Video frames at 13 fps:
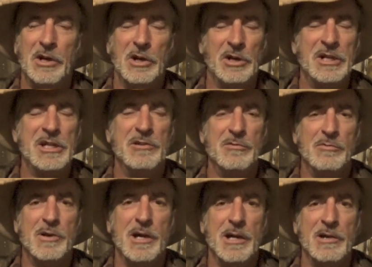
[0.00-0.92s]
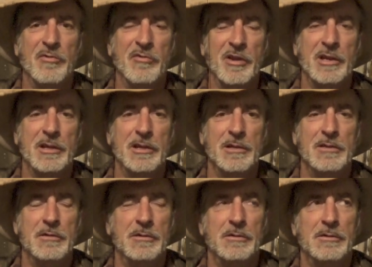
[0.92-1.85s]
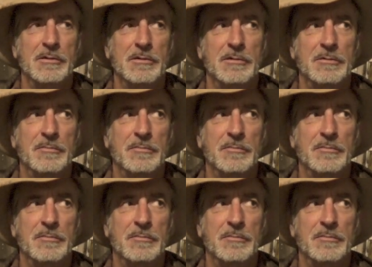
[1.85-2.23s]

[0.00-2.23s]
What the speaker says: legal kind of thing.